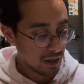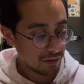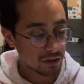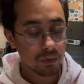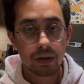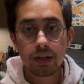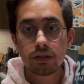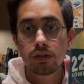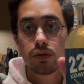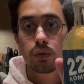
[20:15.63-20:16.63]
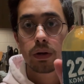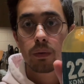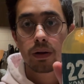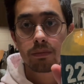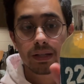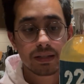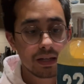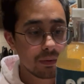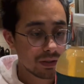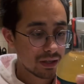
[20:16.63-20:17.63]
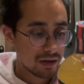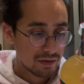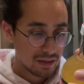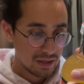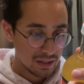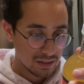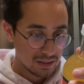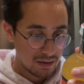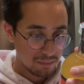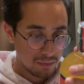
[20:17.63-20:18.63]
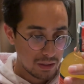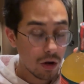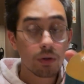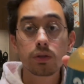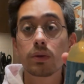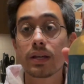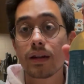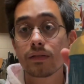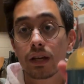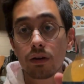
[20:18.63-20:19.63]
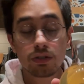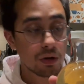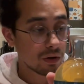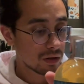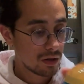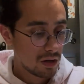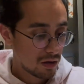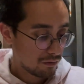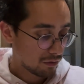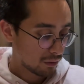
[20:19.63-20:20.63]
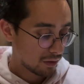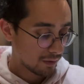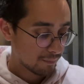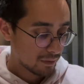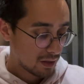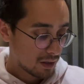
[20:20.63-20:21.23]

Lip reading: This one is 221 BC, which is out of, I think it's St. Pete. No, this one's out of Sarasota, Florida.